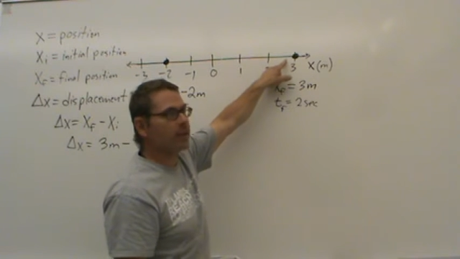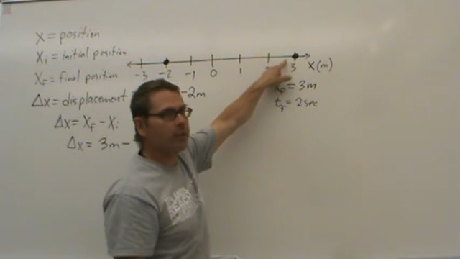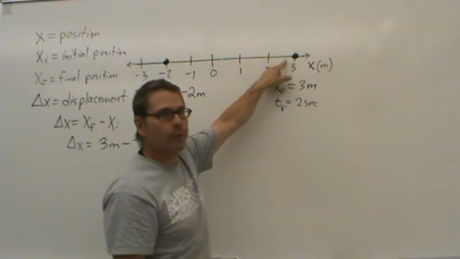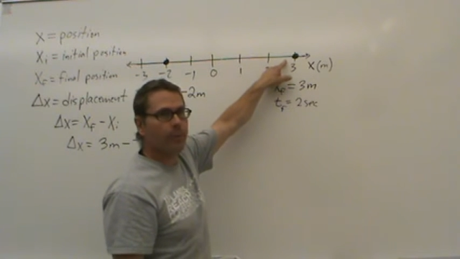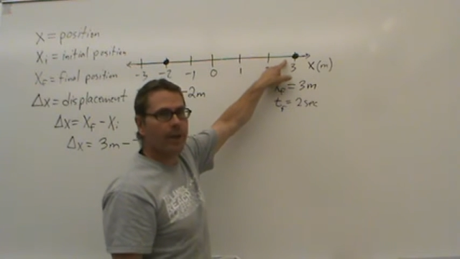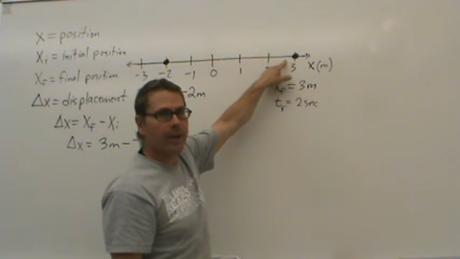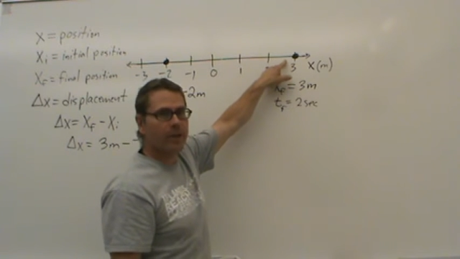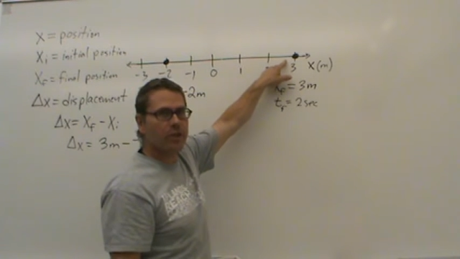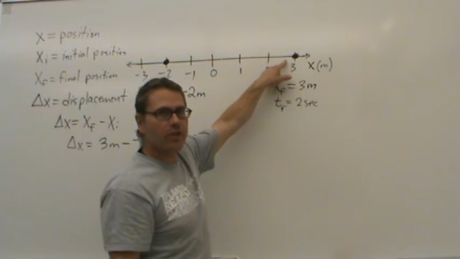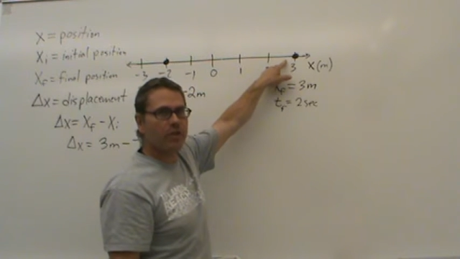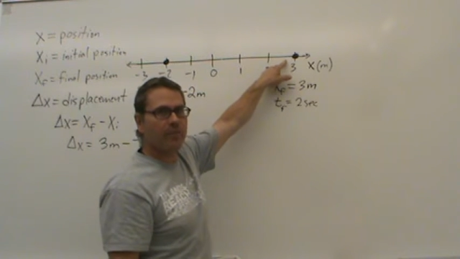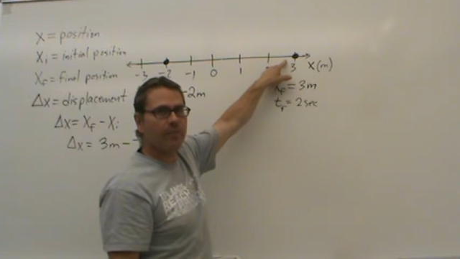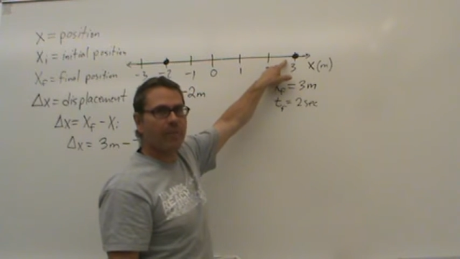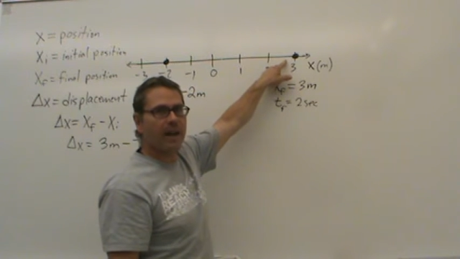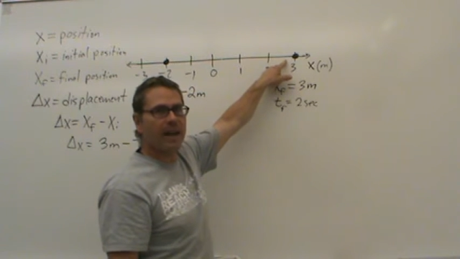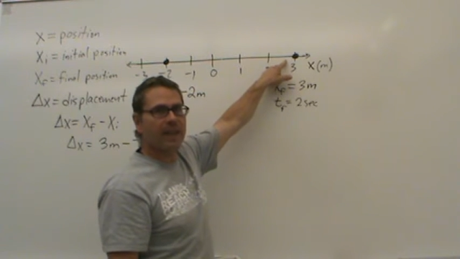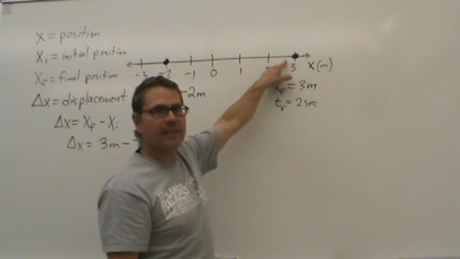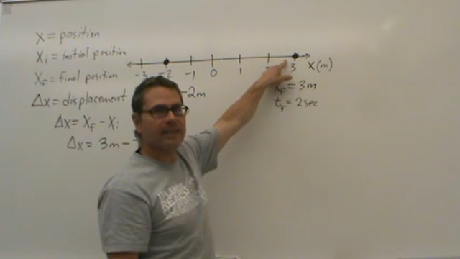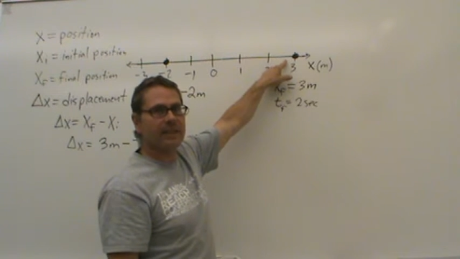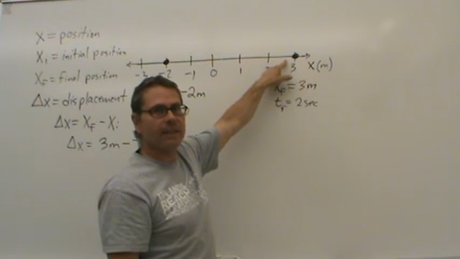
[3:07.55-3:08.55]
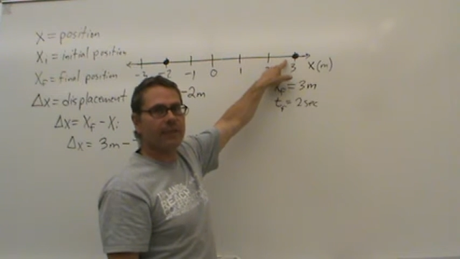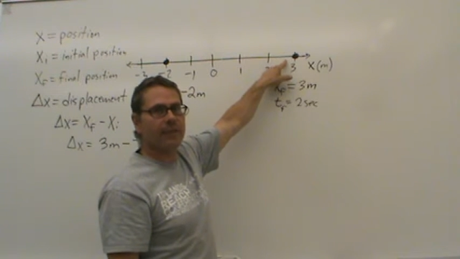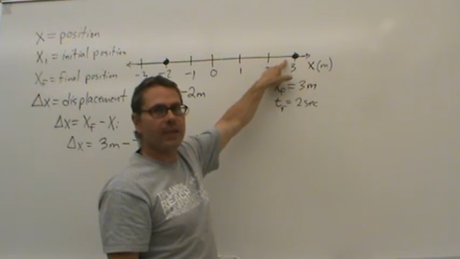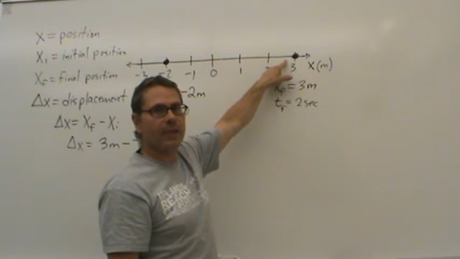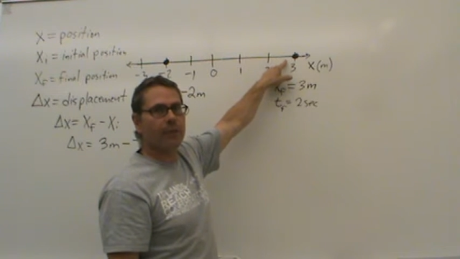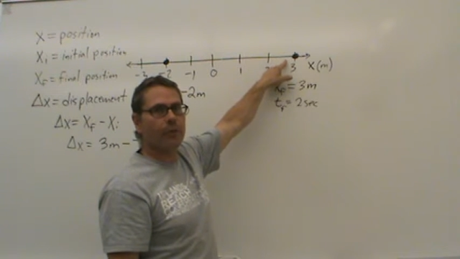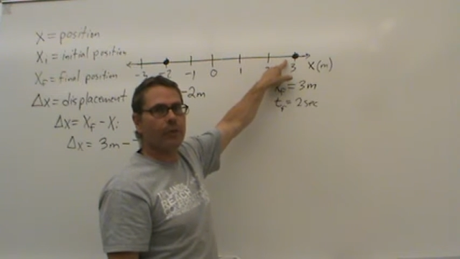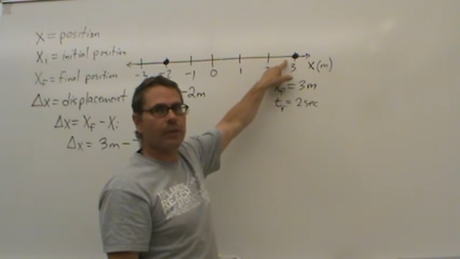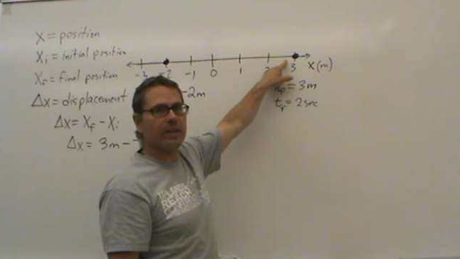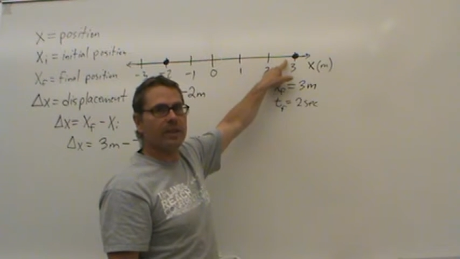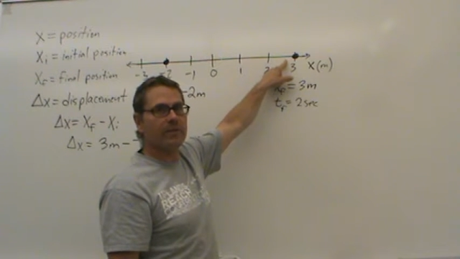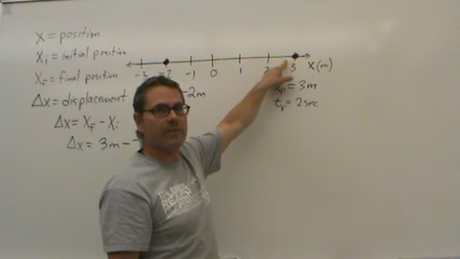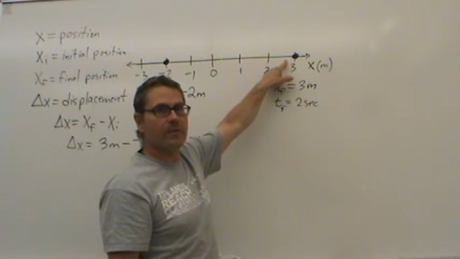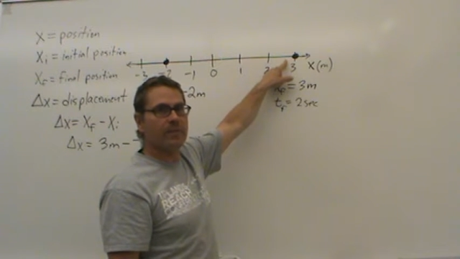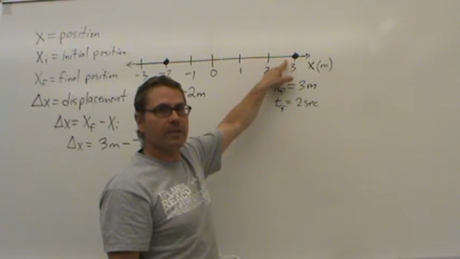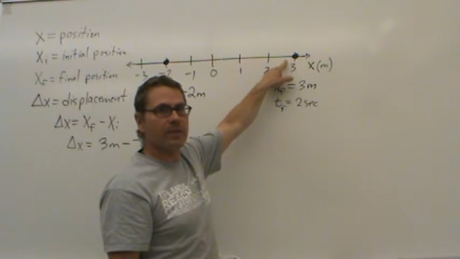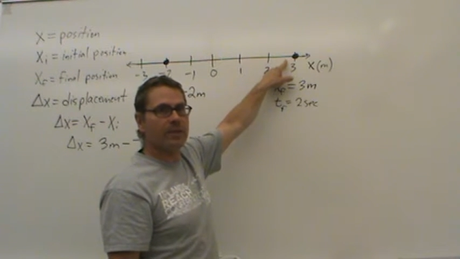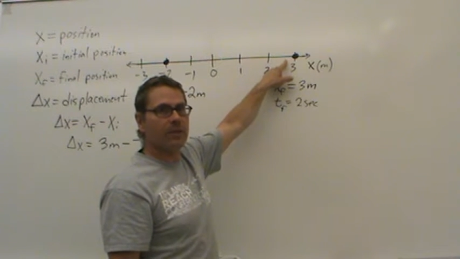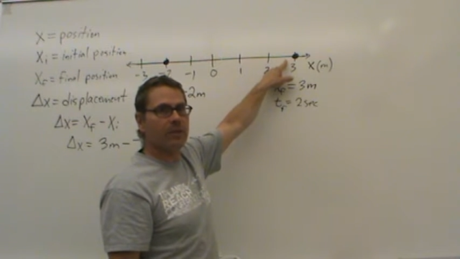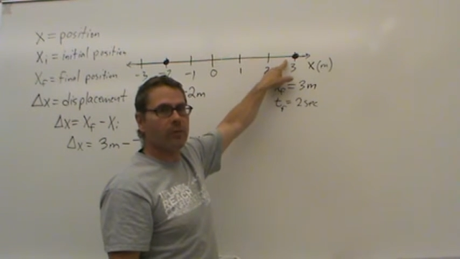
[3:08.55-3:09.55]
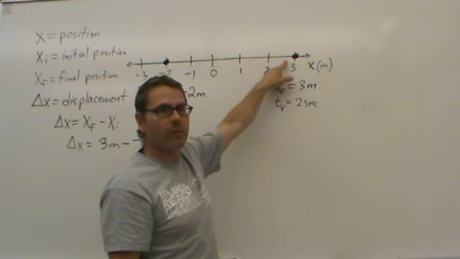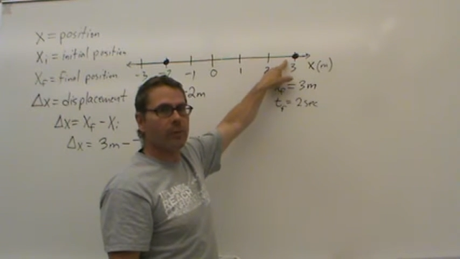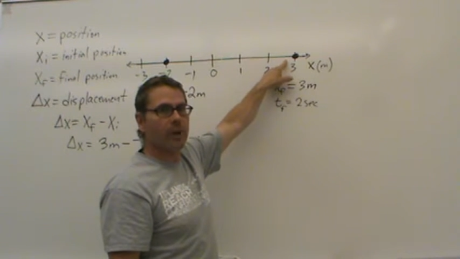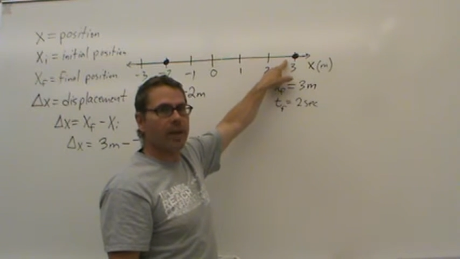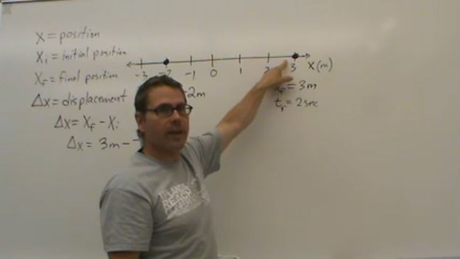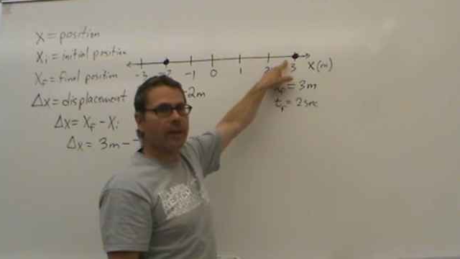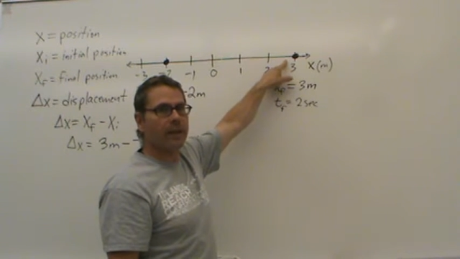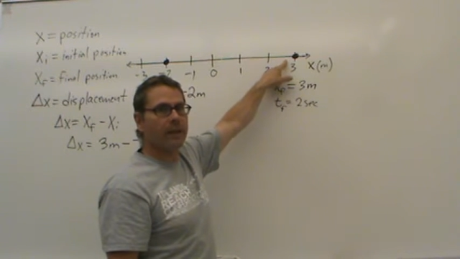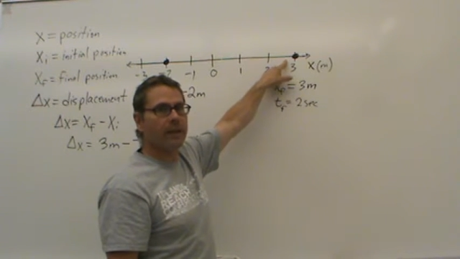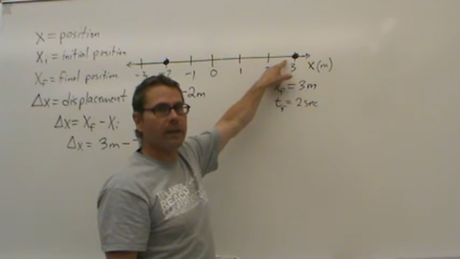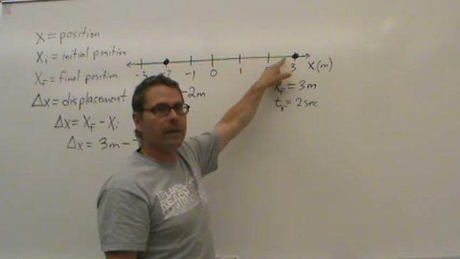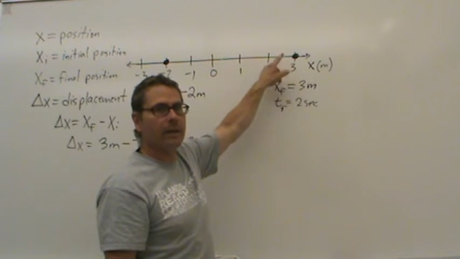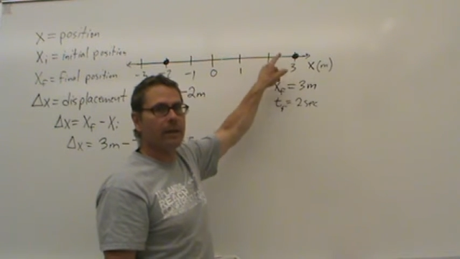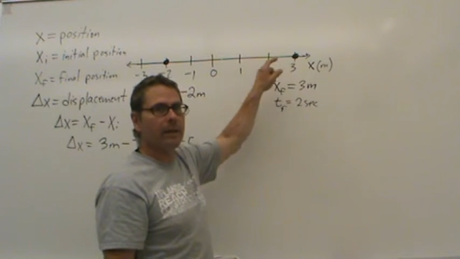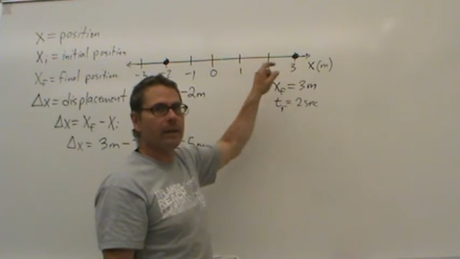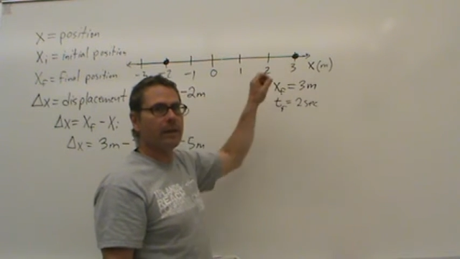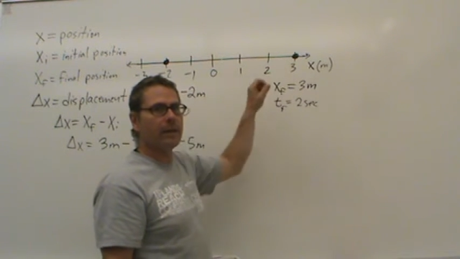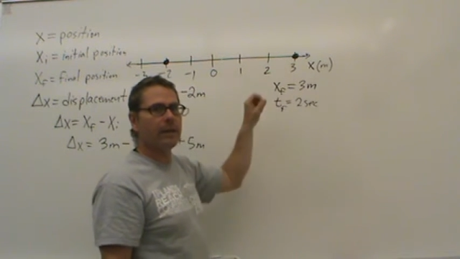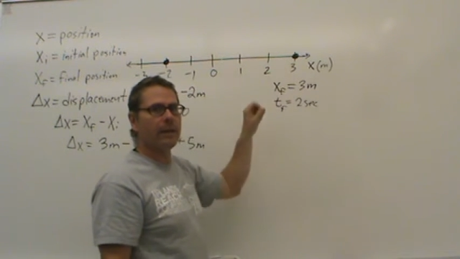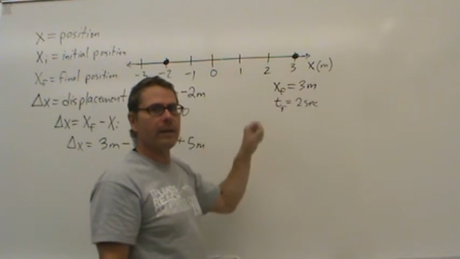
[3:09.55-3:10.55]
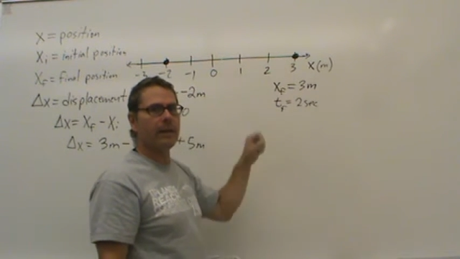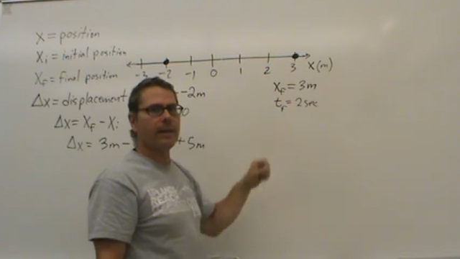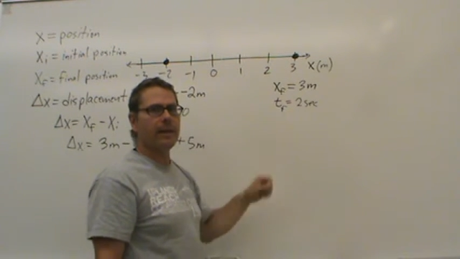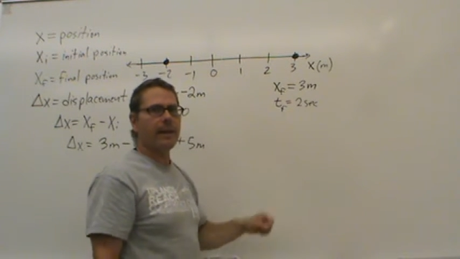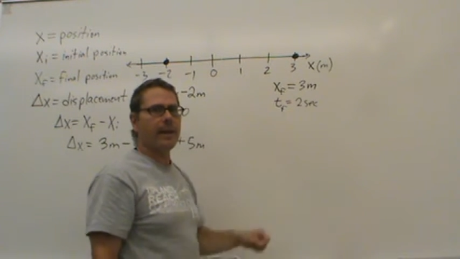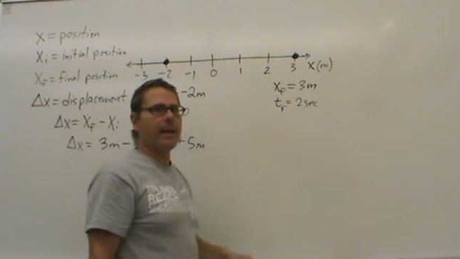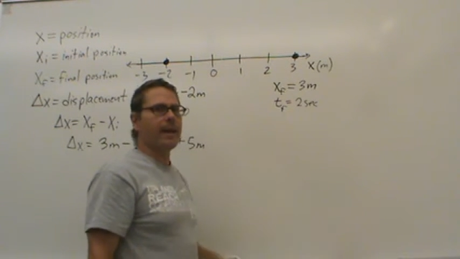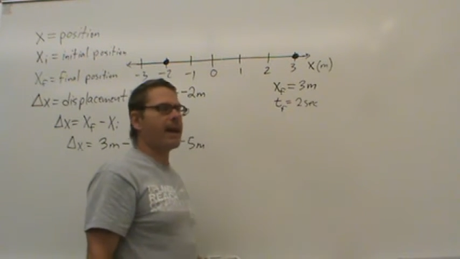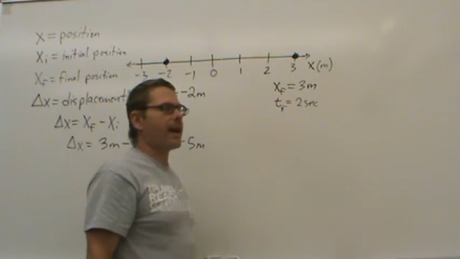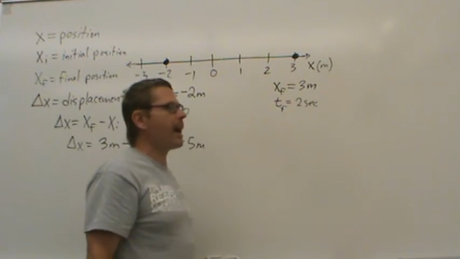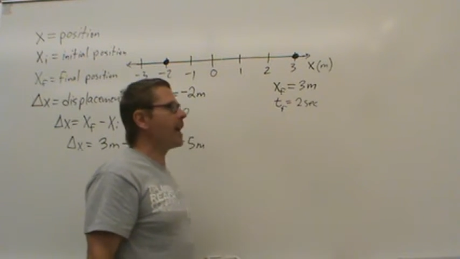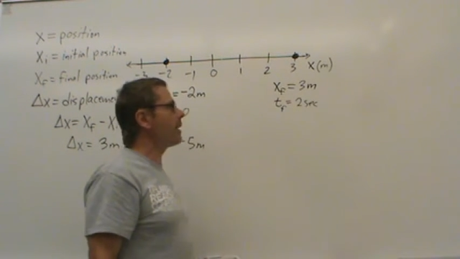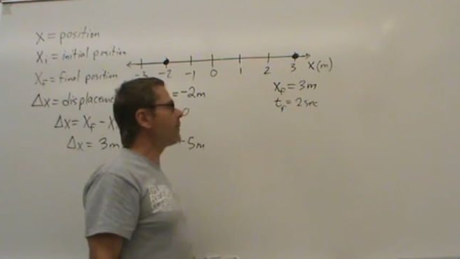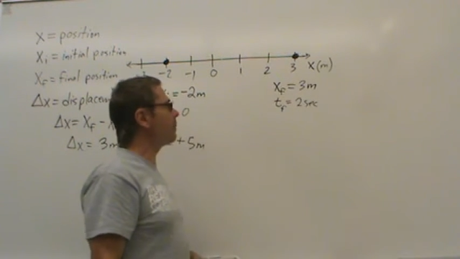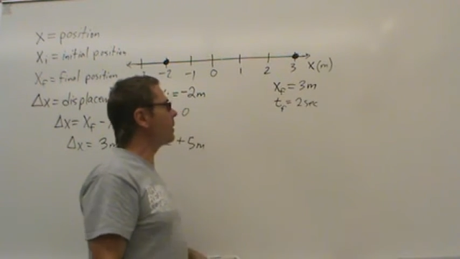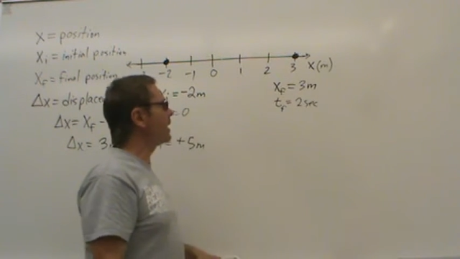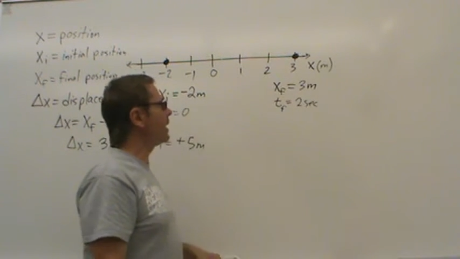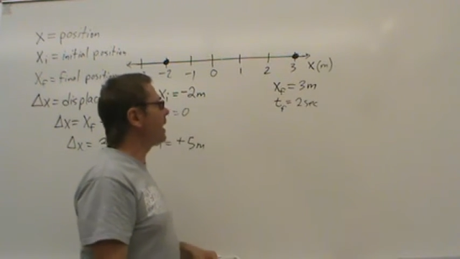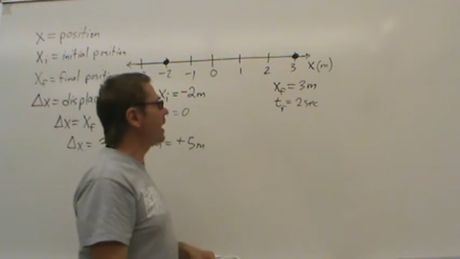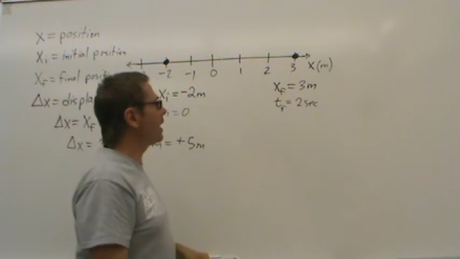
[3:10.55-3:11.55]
direction of positive increase would be to the right. Had it been the